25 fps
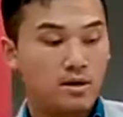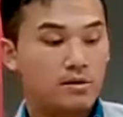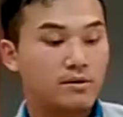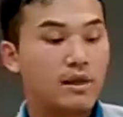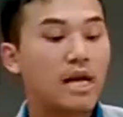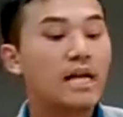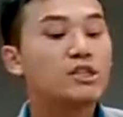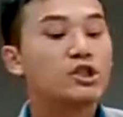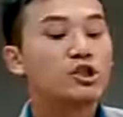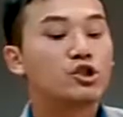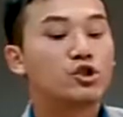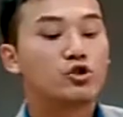
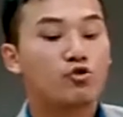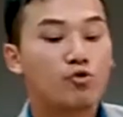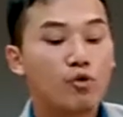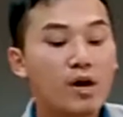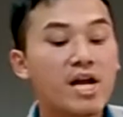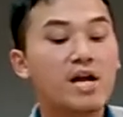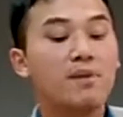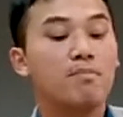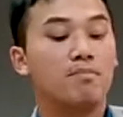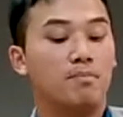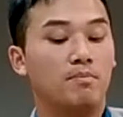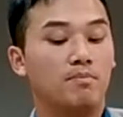They
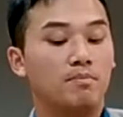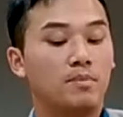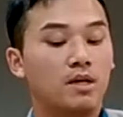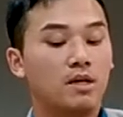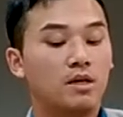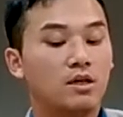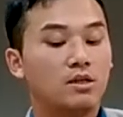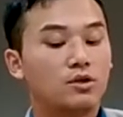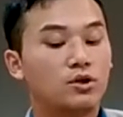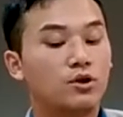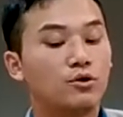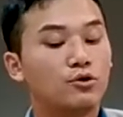dream
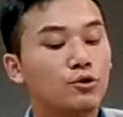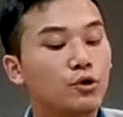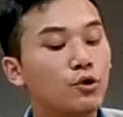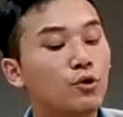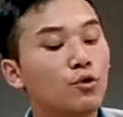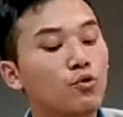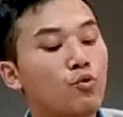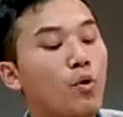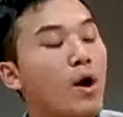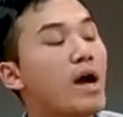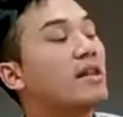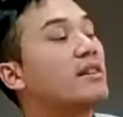to do
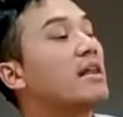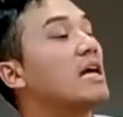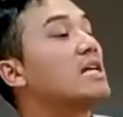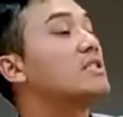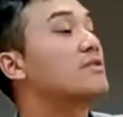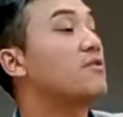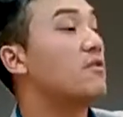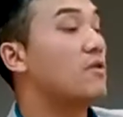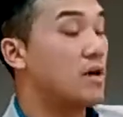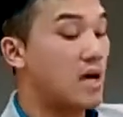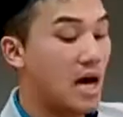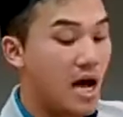great
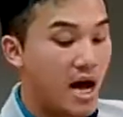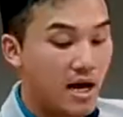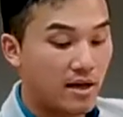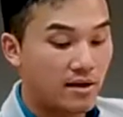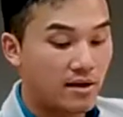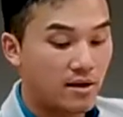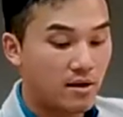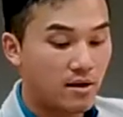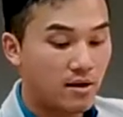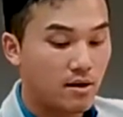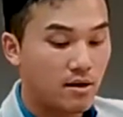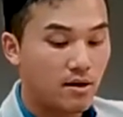things for
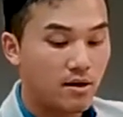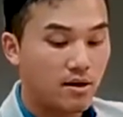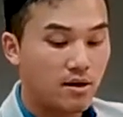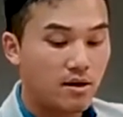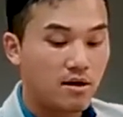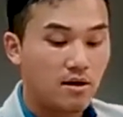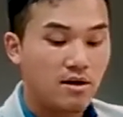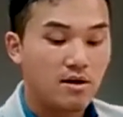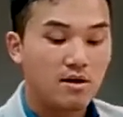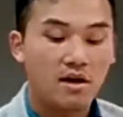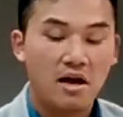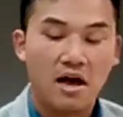God.
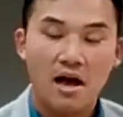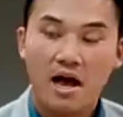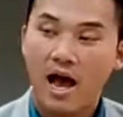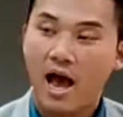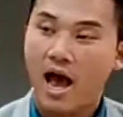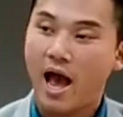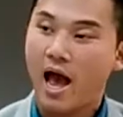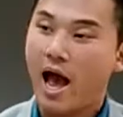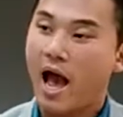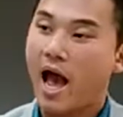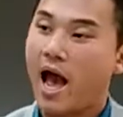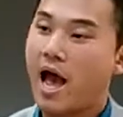
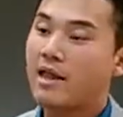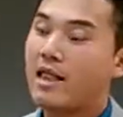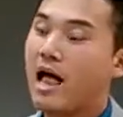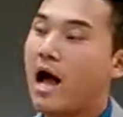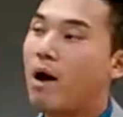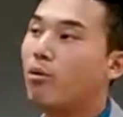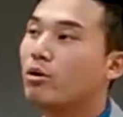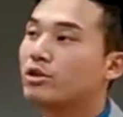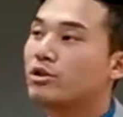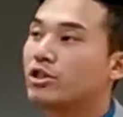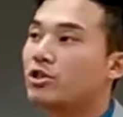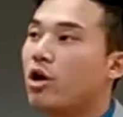And
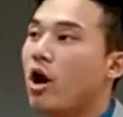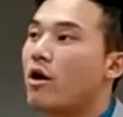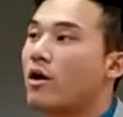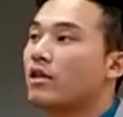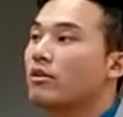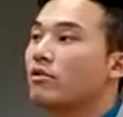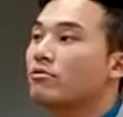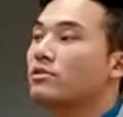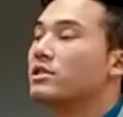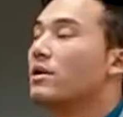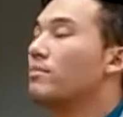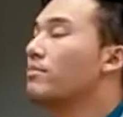I was
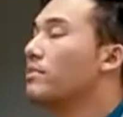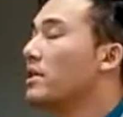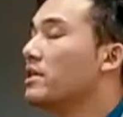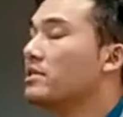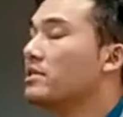talking to some